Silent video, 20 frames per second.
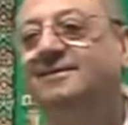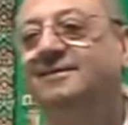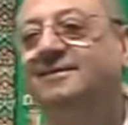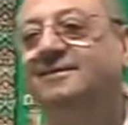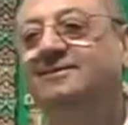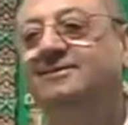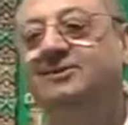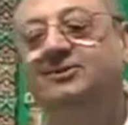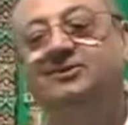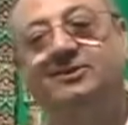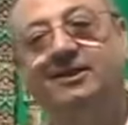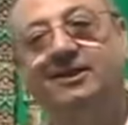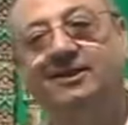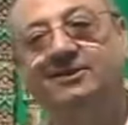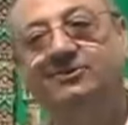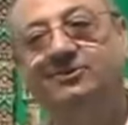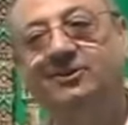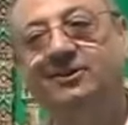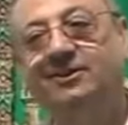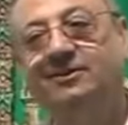Sister
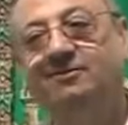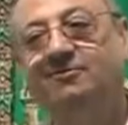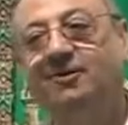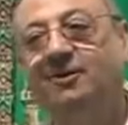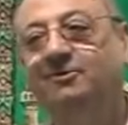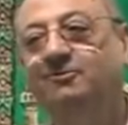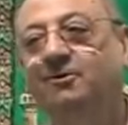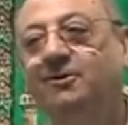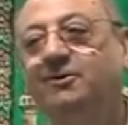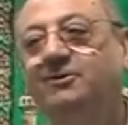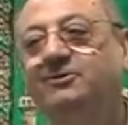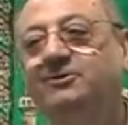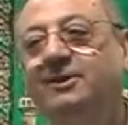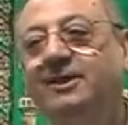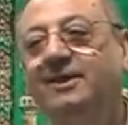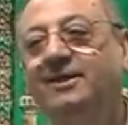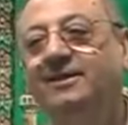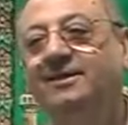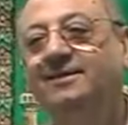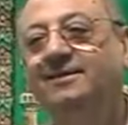Nasreen, what will you
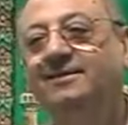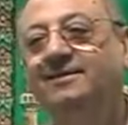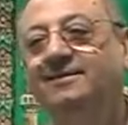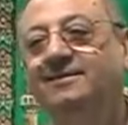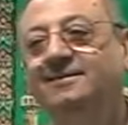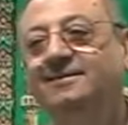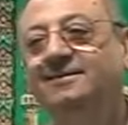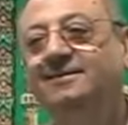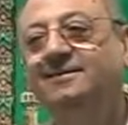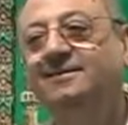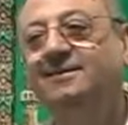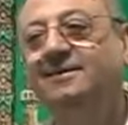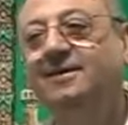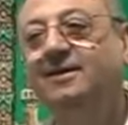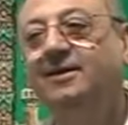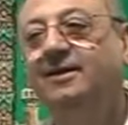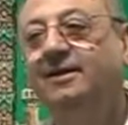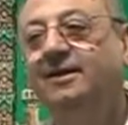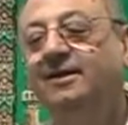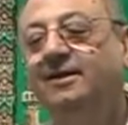say?
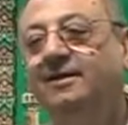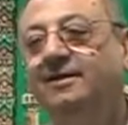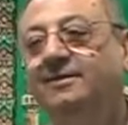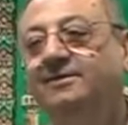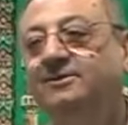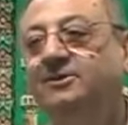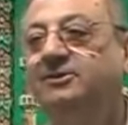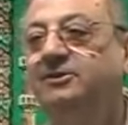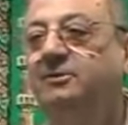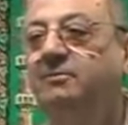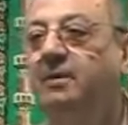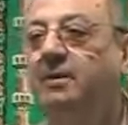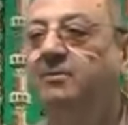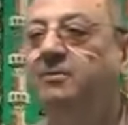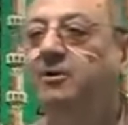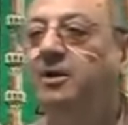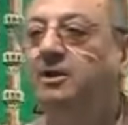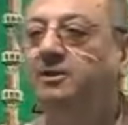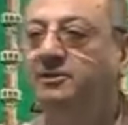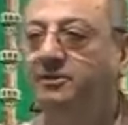Sister
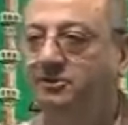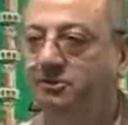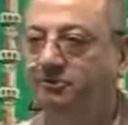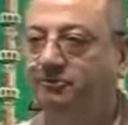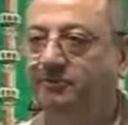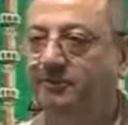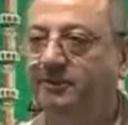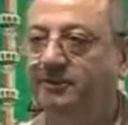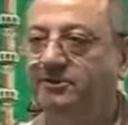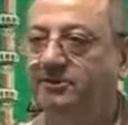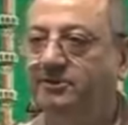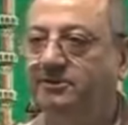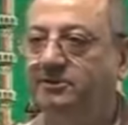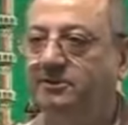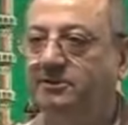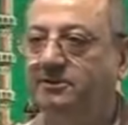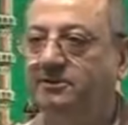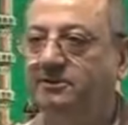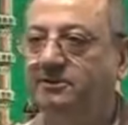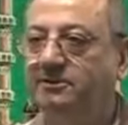Maimuna, did you finish?
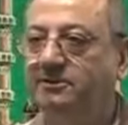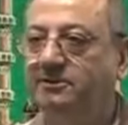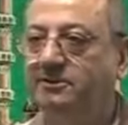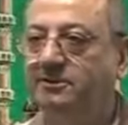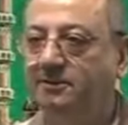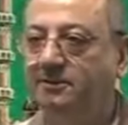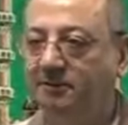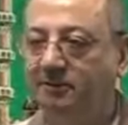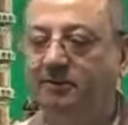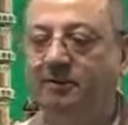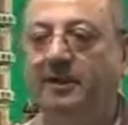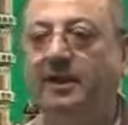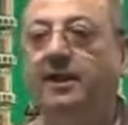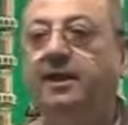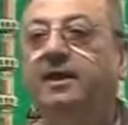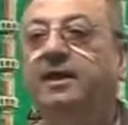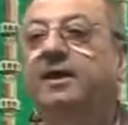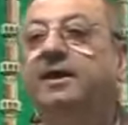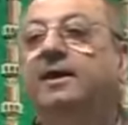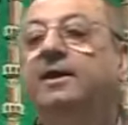Okay.
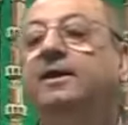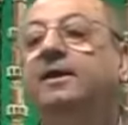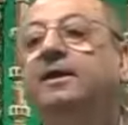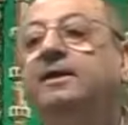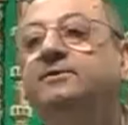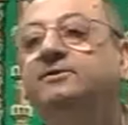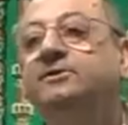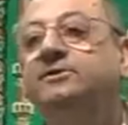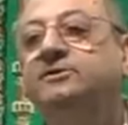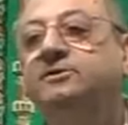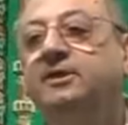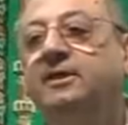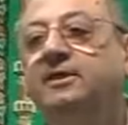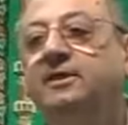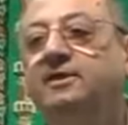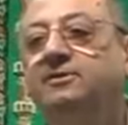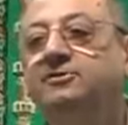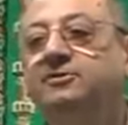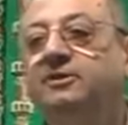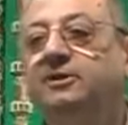Sister
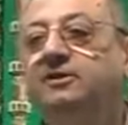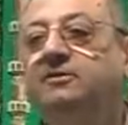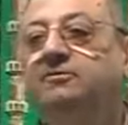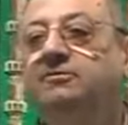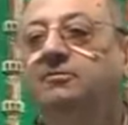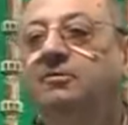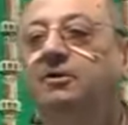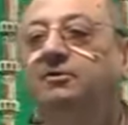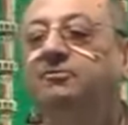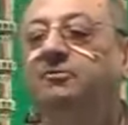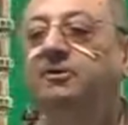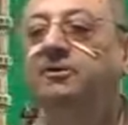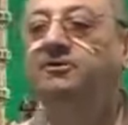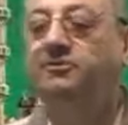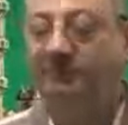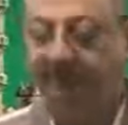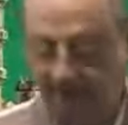Nasreen, what will you say?